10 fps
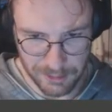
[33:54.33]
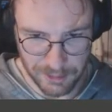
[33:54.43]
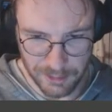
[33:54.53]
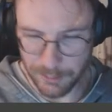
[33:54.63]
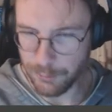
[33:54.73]

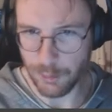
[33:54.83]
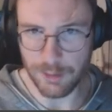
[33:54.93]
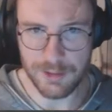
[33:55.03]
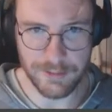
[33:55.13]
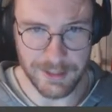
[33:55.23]
the
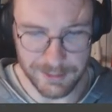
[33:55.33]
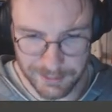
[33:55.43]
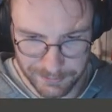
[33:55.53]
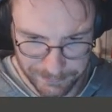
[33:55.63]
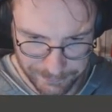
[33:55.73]

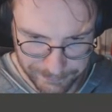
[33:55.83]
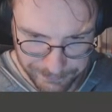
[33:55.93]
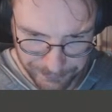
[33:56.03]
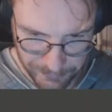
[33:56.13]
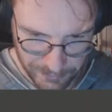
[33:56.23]
Volkswagen.
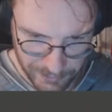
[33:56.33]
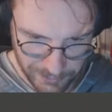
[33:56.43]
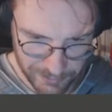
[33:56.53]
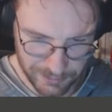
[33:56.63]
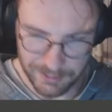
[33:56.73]

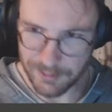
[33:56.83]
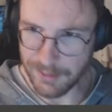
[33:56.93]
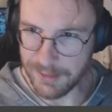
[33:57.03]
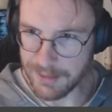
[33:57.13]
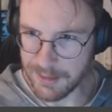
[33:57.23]
And
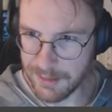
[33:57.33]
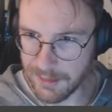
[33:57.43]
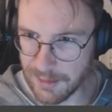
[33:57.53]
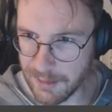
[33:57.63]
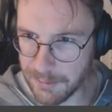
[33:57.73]
as uh,
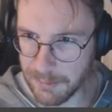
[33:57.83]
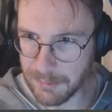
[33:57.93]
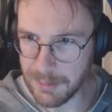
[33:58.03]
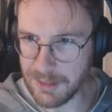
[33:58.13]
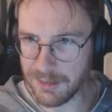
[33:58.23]

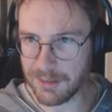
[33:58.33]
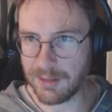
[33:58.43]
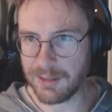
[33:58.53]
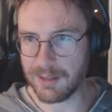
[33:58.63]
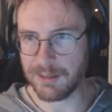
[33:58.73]

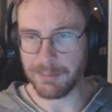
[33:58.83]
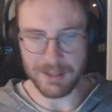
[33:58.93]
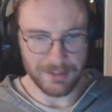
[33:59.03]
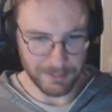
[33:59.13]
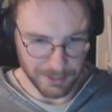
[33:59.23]
Mister
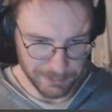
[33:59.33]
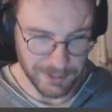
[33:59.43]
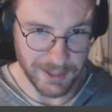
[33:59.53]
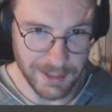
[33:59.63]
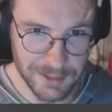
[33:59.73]
Matsubob
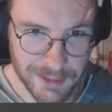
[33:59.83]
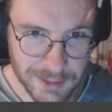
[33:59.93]
can